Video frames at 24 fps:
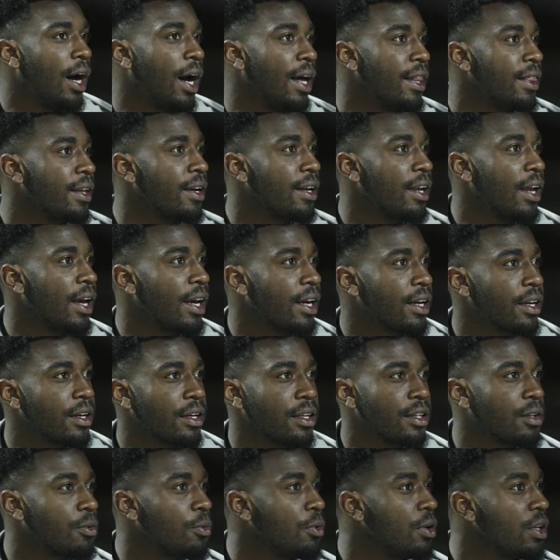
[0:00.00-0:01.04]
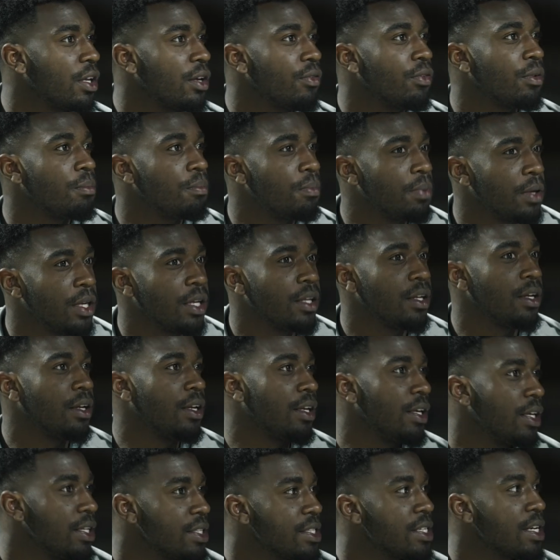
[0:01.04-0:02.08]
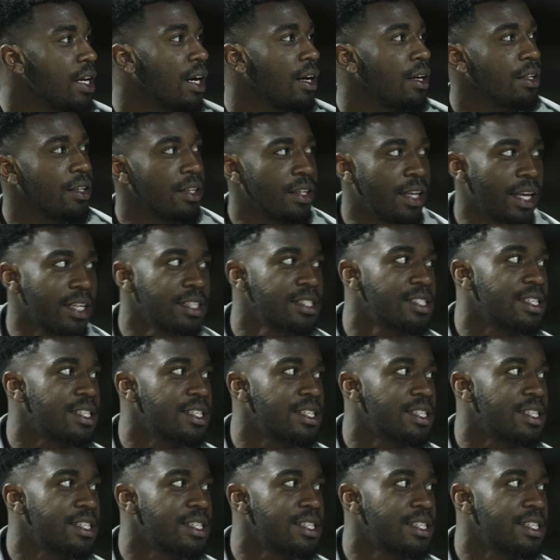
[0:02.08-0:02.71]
I think like it will even be easier than